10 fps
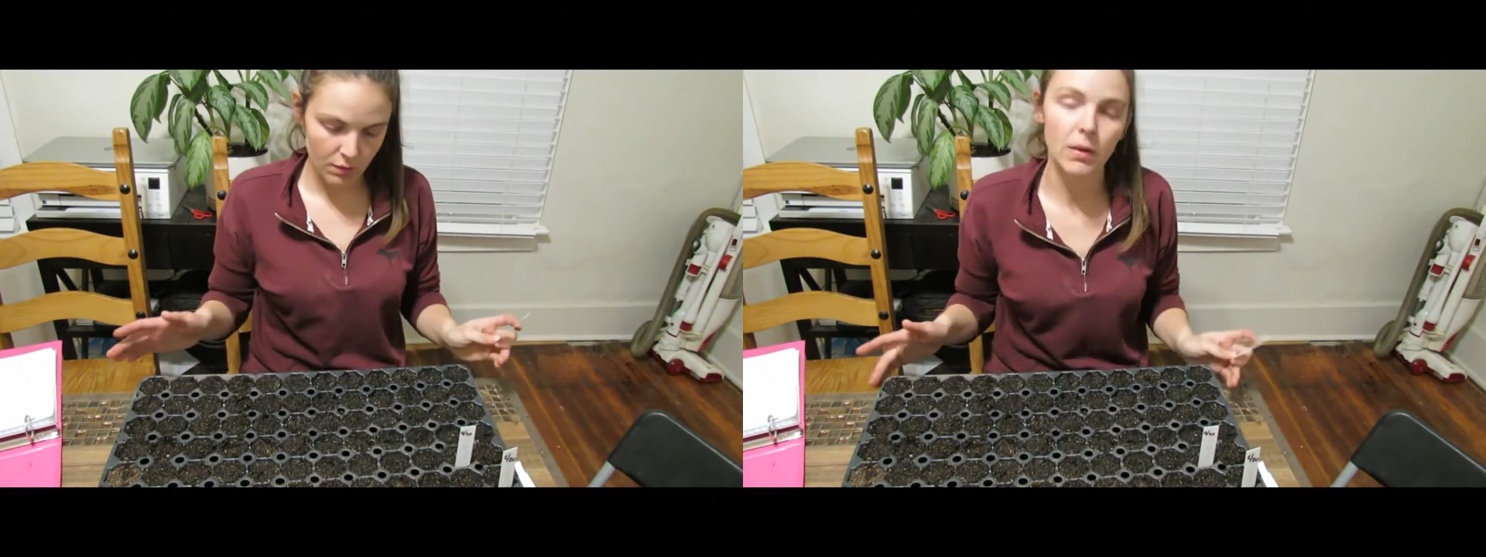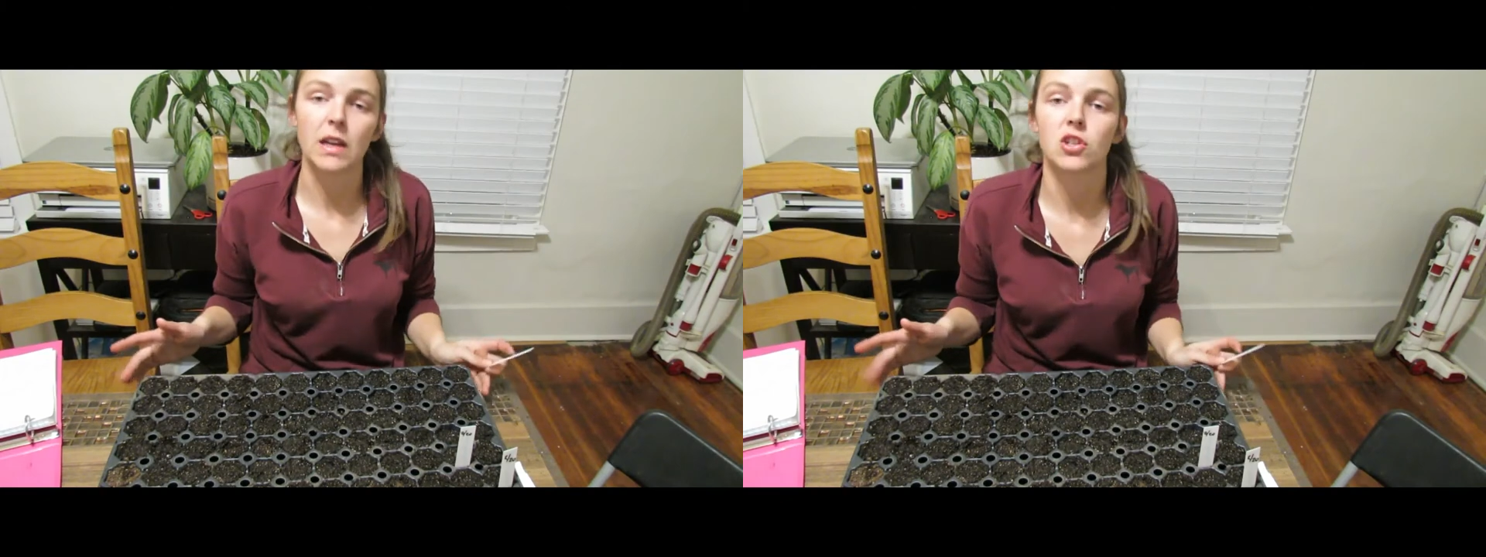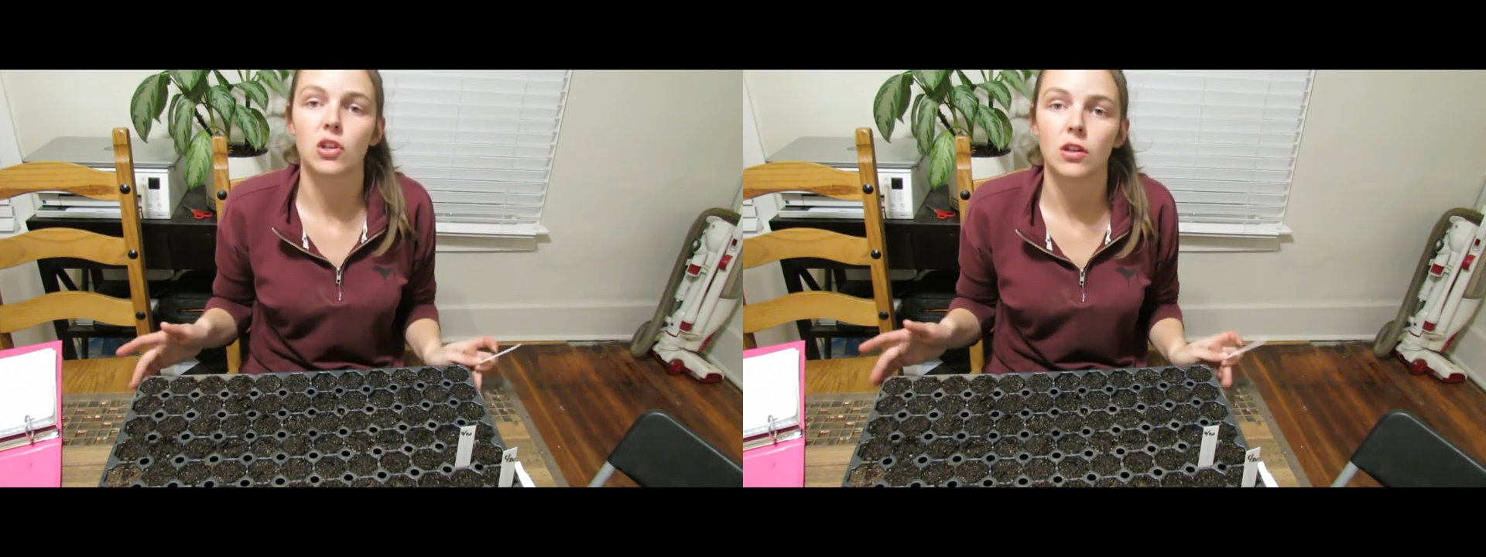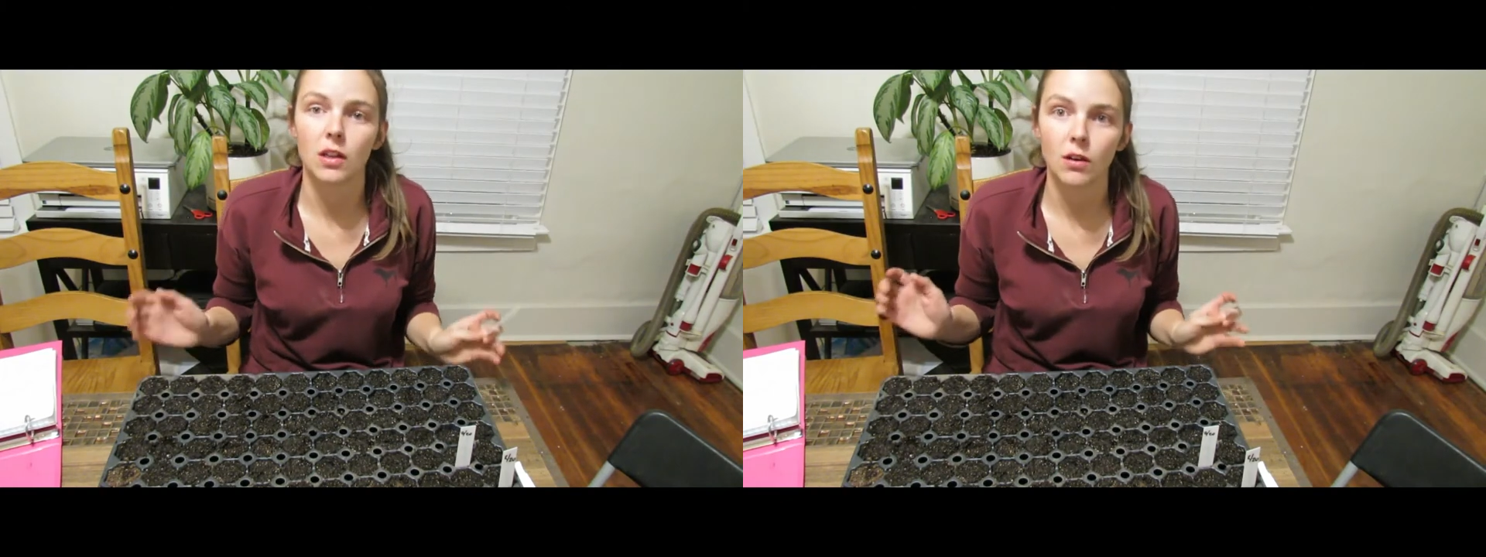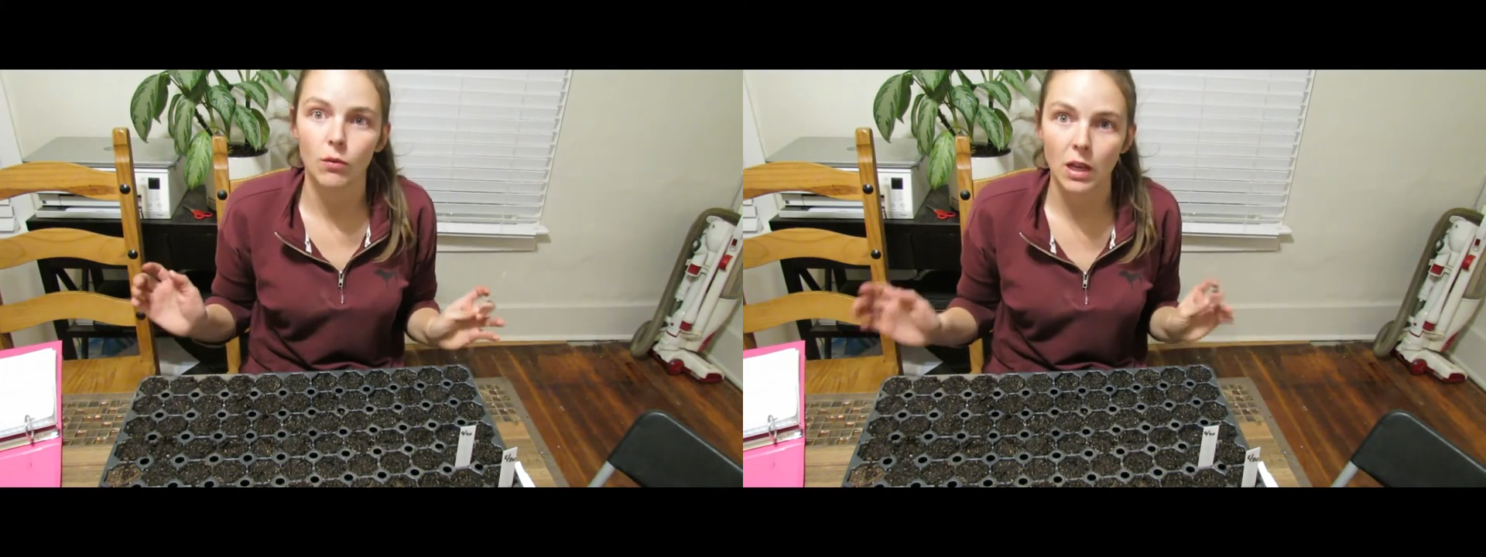make sure
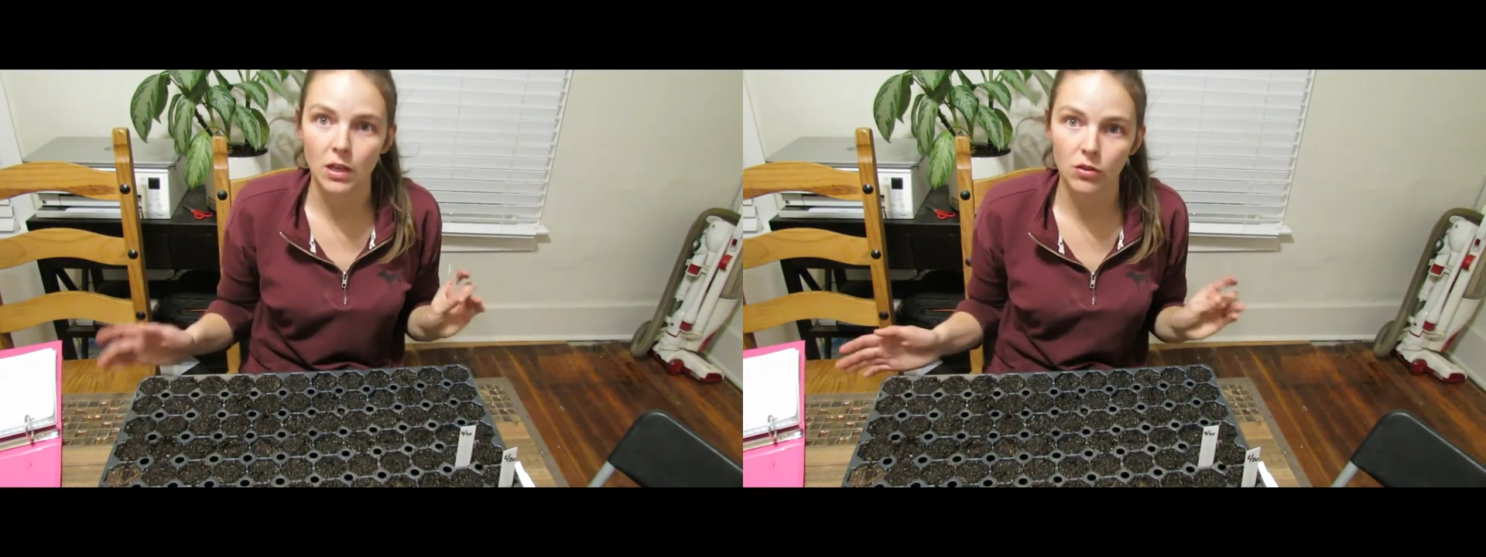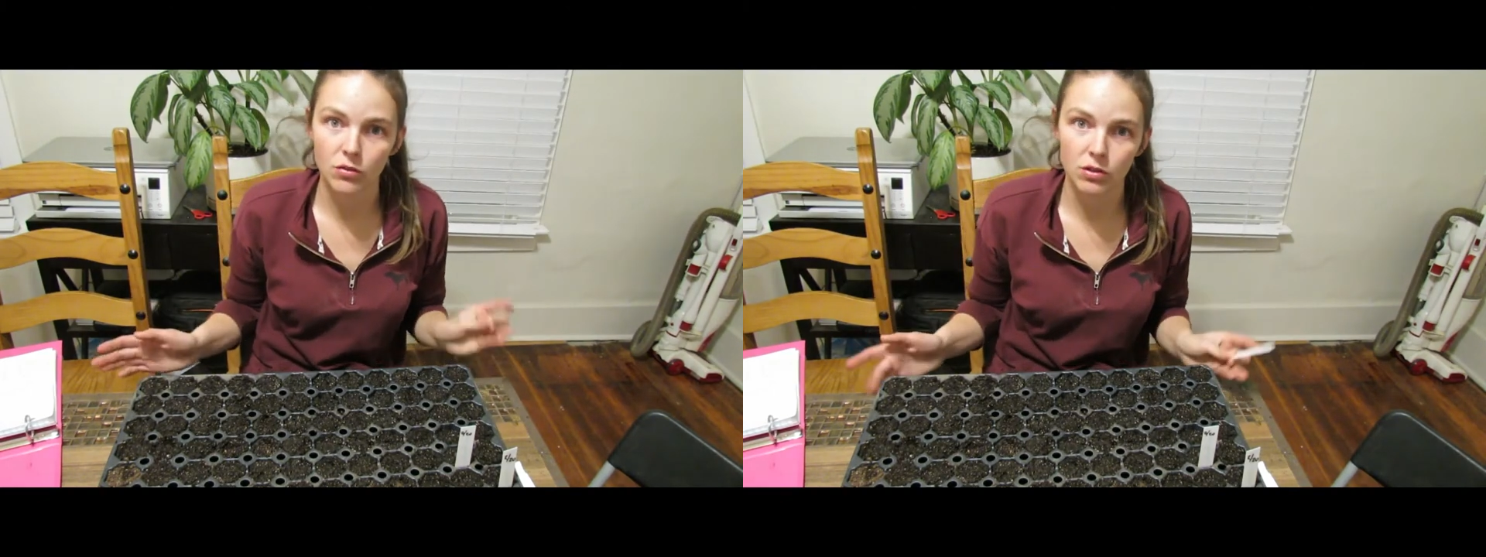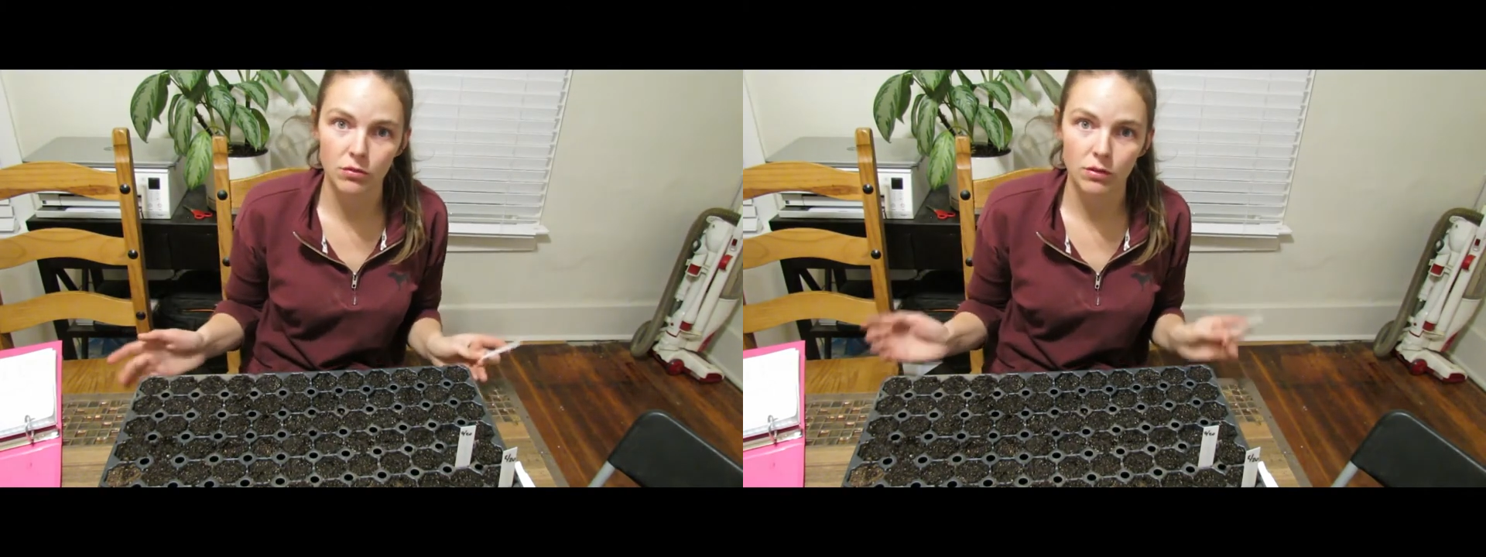that when you do